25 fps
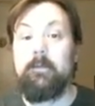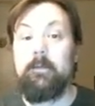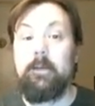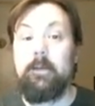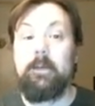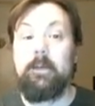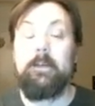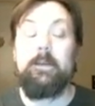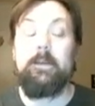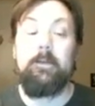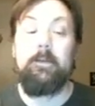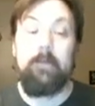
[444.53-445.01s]

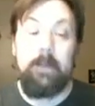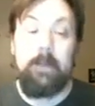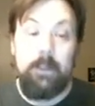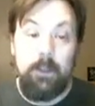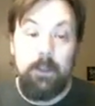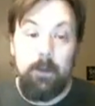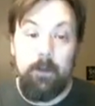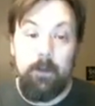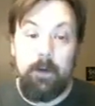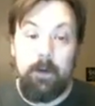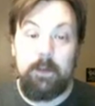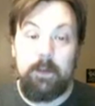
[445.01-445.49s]
Right? So
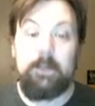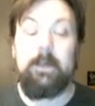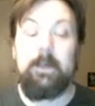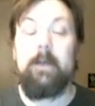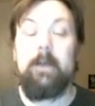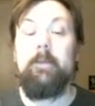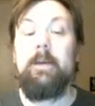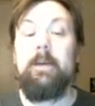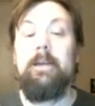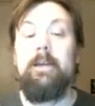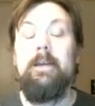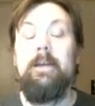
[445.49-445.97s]
each homework
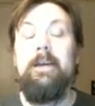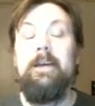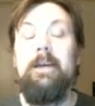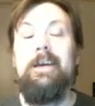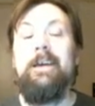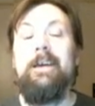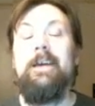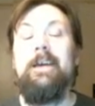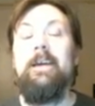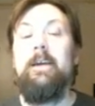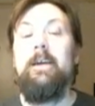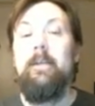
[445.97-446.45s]
assignment,
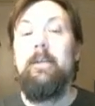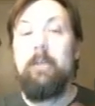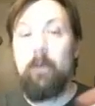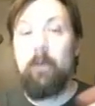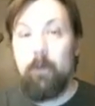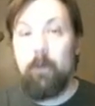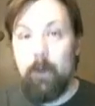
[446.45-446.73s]
the